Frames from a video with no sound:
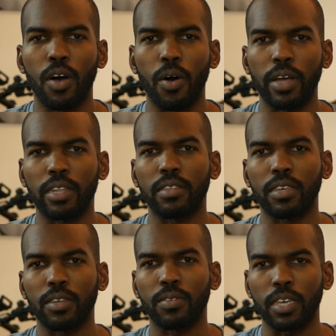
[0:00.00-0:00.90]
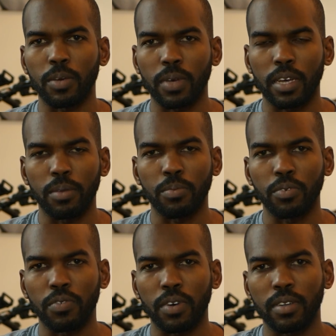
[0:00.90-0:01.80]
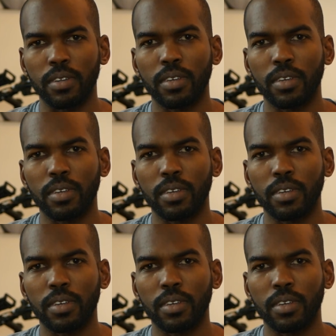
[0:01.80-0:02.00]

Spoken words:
or anything you think we can improve on.